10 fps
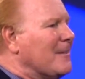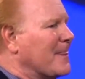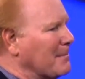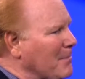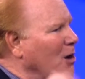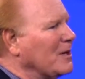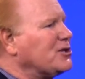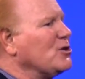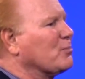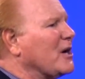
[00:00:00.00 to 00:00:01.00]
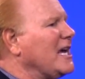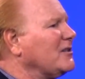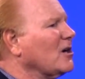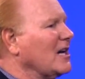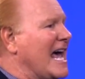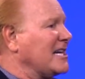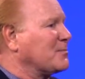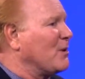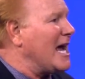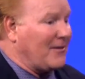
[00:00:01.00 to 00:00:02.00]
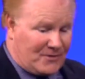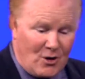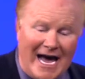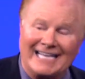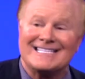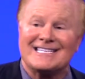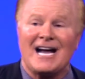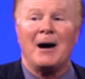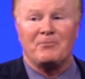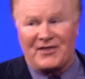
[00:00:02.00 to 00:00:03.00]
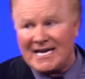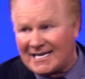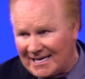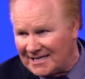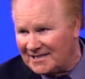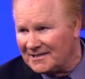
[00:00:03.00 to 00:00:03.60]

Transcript: The moment you breathed your last breath, you hadn't stopped thinking.